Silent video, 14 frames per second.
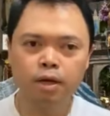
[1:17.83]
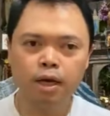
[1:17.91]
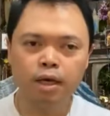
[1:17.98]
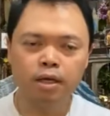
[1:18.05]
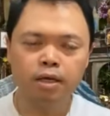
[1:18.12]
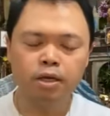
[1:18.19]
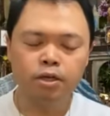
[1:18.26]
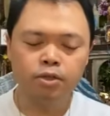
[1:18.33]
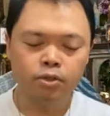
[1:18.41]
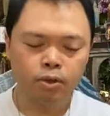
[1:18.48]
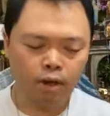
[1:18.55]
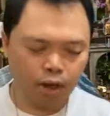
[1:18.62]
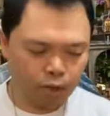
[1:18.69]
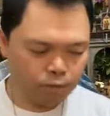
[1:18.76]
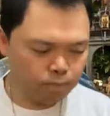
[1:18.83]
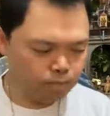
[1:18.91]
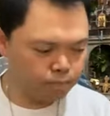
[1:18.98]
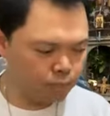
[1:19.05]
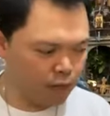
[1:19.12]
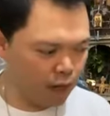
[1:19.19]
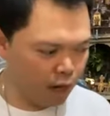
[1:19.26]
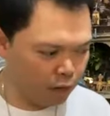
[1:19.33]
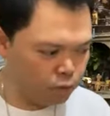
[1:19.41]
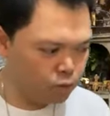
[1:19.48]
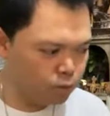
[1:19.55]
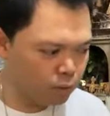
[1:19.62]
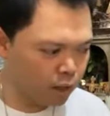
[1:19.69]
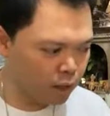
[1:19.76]
Okay, so
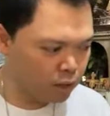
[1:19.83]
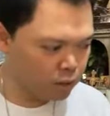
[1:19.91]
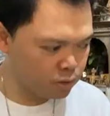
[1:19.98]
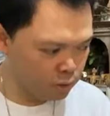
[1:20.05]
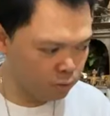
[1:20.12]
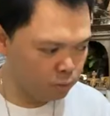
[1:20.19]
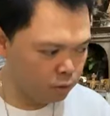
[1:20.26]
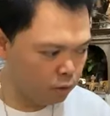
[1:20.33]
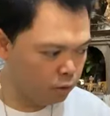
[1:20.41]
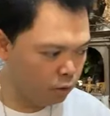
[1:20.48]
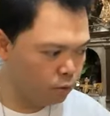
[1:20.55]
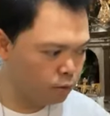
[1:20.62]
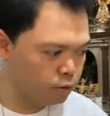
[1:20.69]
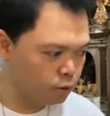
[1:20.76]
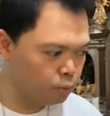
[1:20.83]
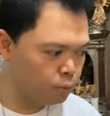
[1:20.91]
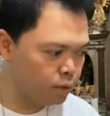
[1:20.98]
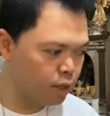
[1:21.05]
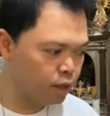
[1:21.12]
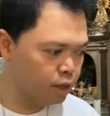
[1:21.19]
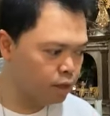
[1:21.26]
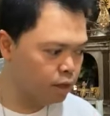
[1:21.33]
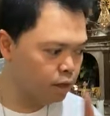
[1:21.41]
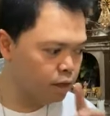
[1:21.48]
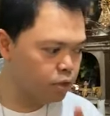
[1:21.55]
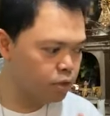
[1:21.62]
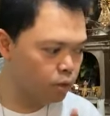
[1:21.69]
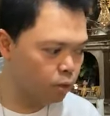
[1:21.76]
how do I do? Although
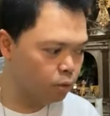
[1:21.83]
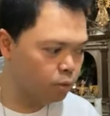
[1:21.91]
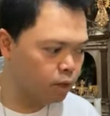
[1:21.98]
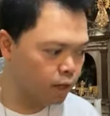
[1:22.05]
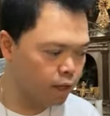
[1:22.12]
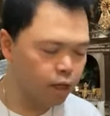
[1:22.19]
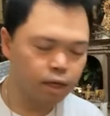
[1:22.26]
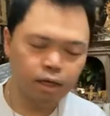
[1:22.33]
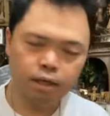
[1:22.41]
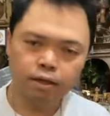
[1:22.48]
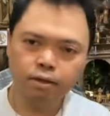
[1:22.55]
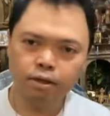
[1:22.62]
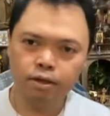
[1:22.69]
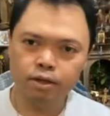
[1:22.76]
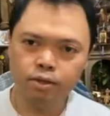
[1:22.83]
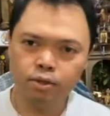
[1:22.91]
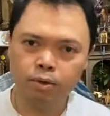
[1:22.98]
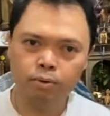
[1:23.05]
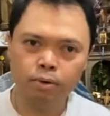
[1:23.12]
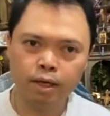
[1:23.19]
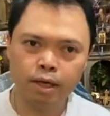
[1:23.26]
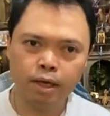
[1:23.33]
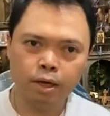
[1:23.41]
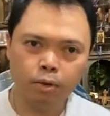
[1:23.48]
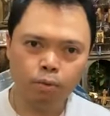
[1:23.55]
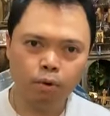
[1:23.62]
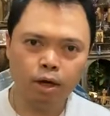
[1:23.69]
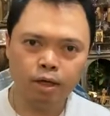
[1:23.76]
there is only
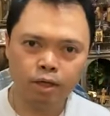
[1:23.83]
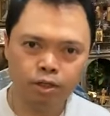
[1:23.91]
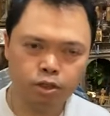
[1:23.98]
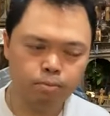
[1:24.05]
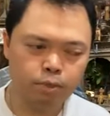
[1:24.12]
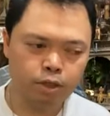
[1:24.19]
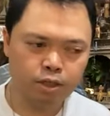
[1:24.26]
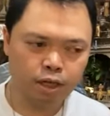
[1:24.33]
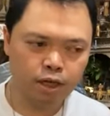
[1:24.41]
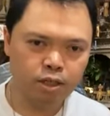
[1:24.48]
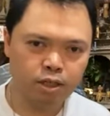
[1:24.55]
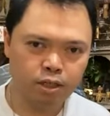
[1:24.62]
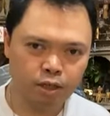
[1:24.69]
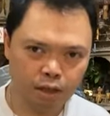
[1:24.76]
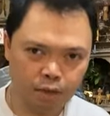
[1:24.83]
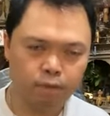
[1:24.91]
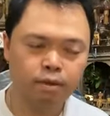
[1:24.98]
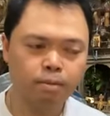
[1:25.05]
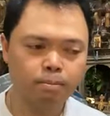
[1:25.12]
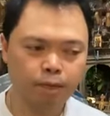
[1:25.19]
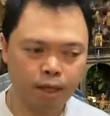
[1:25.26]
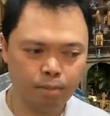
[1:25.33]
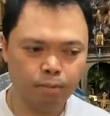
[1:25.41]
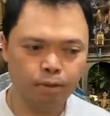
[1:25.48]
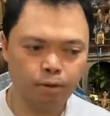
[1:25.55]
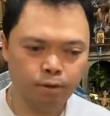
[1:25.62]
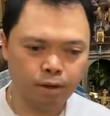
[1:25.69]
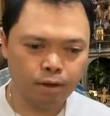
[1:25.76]
one interpretation of the
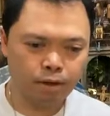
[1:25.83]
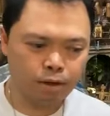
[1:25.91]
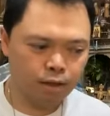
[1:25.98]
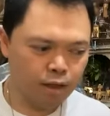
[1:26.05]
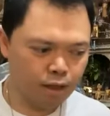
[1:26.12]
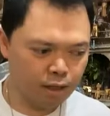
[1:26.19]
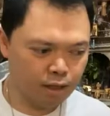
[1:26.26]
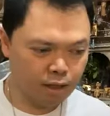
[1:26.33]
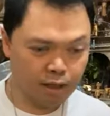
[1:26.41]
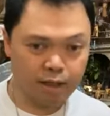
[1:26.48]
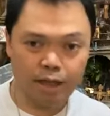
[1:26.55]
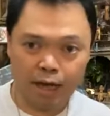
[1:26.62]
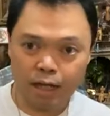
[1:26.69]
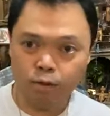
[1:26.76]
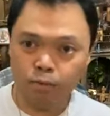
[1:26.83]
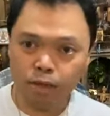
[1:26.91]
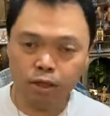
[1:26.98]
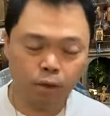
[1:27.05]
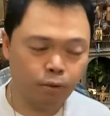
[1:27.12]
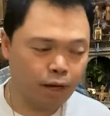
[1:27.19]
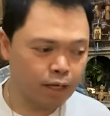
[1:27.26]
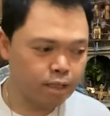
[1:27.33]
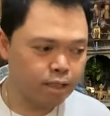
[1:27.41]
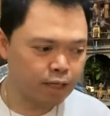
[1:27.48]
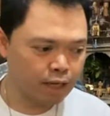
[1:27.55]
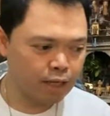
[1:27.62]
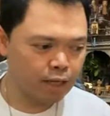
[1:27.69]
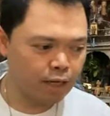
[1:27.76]
Bible that we know as
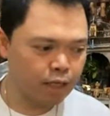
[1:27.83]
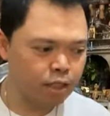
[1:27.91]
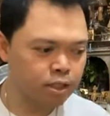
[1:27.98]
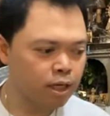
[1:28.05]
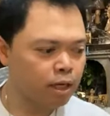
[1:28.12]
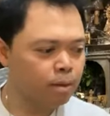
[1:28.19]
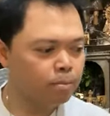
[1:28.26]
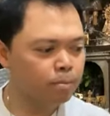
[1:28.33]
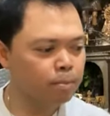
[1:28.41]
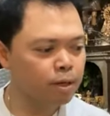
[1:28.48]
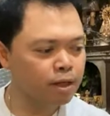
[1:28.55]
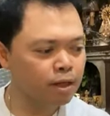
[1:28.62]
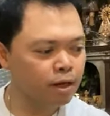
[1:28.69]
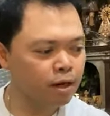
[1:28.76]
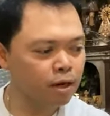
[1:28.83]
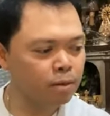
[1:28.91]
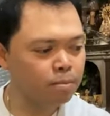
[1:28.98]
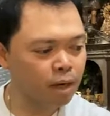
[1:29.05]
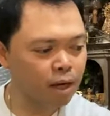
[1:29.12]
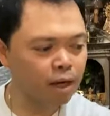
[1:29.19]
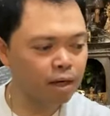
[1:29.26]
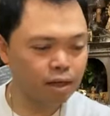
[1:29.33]
Catholics, but there are